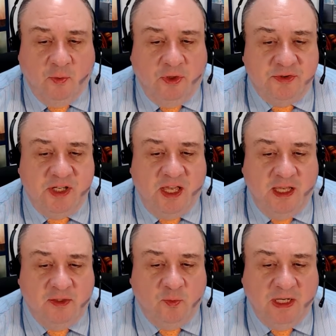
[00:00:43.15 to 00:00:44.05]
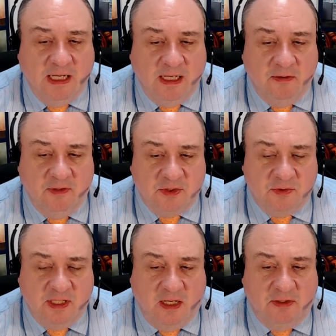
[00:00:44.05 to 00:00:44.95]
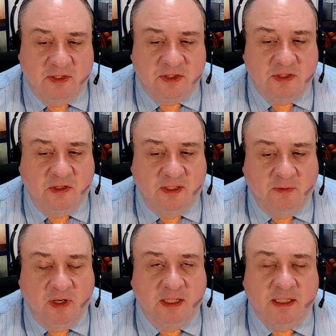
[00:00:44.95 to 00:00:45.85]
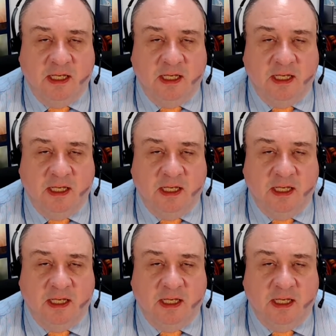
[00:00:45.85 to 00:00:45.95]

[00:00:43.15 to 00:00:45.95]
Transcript: We also had weekly key reversals down in sterling rand